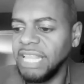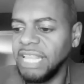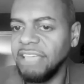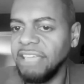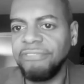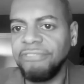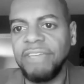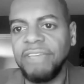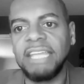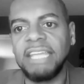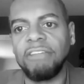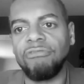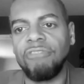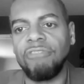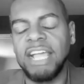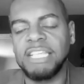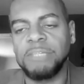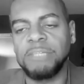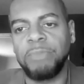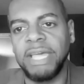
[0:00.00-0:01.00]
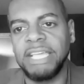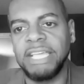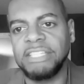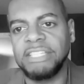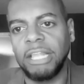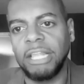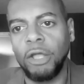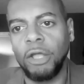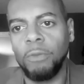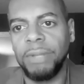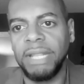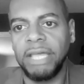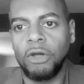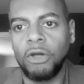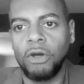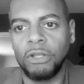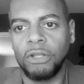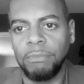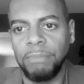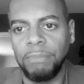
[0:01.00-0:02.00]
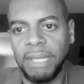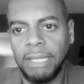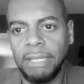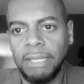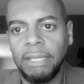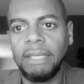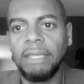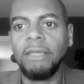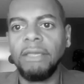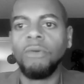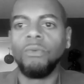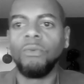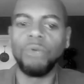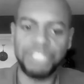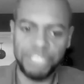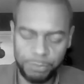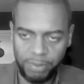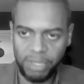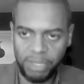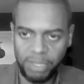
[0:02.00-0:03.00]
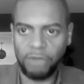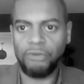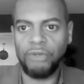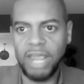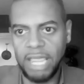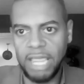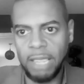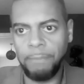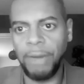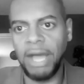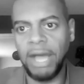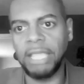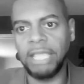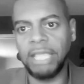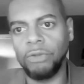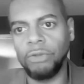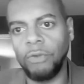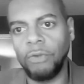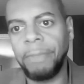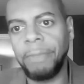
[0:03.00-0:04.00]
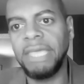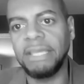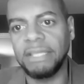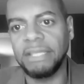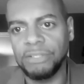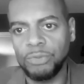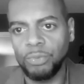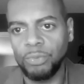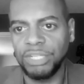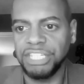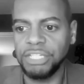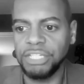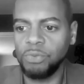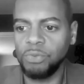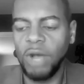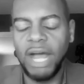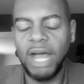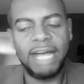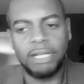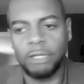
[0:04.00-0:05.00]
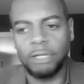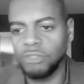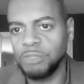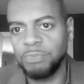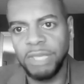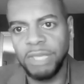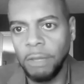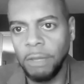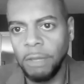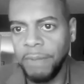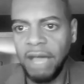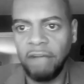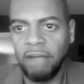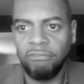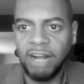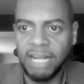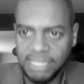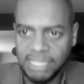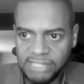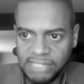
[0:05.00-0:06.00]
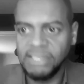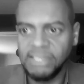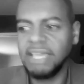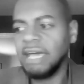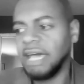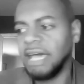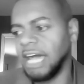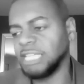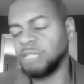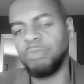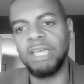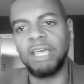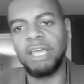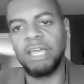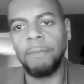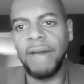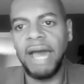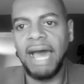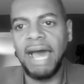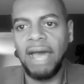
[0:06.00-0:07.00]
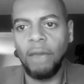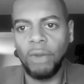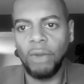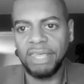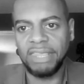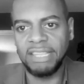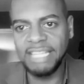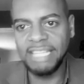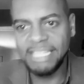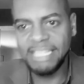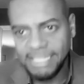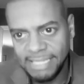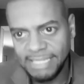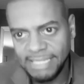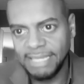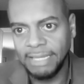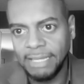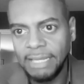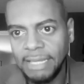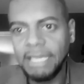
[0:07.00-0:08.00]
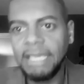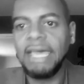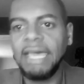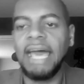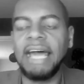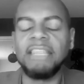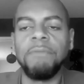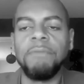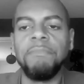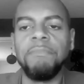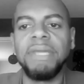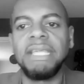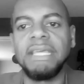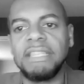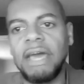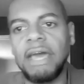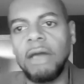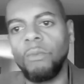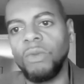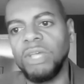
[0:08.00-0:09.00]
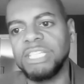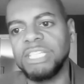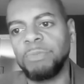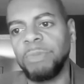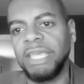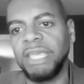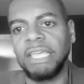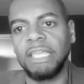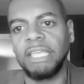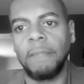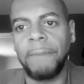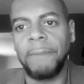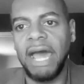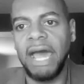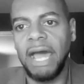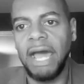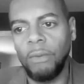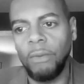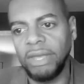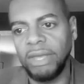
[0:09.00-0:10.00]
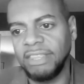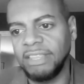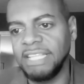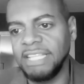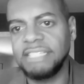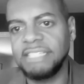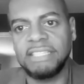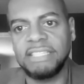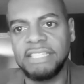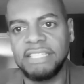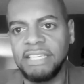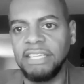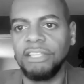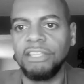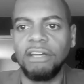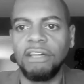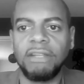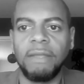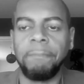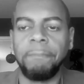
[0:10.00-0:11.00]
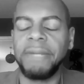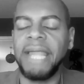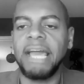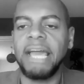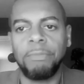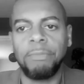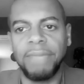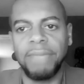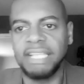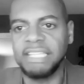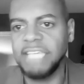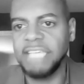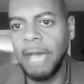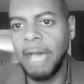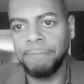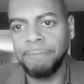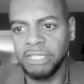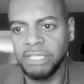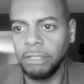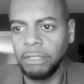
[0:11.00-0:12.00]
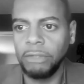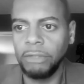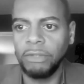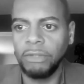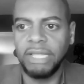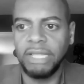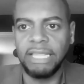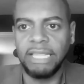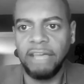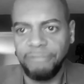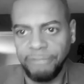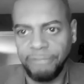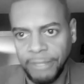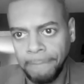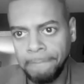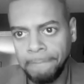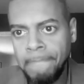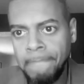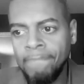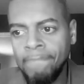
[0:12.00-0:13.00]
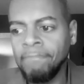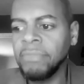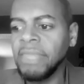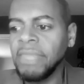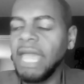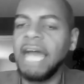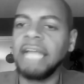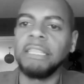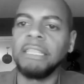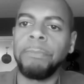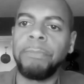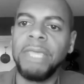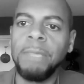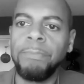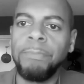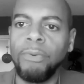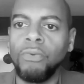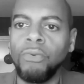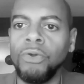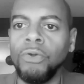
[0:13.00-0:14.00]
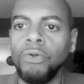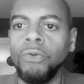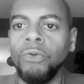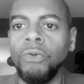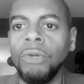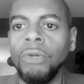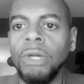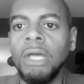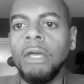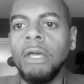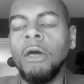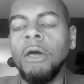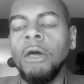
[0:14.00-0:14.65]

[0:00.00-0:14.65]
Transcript: we live in a race-based global economy, which has been created by Europeans, which is why I don't speak about race. I speak about our ethnicity. And the minute that we're speaking about our ethnicity, you know that black means absolutely nothing. And the people who